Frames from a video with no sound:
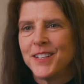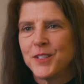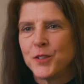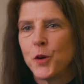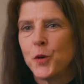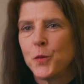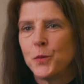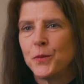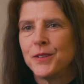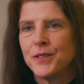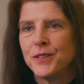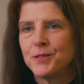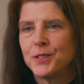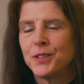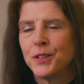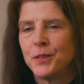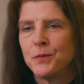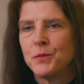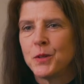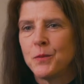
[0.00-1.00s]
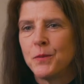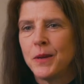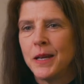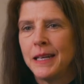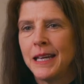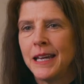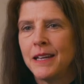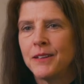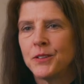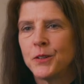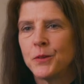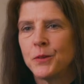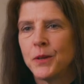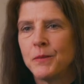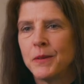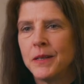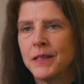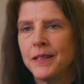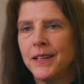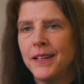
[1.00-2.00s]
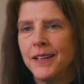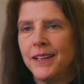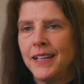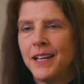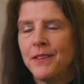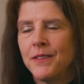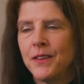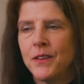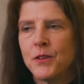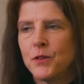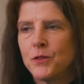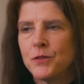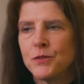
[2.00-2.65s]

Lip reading: is open to men and to women, and that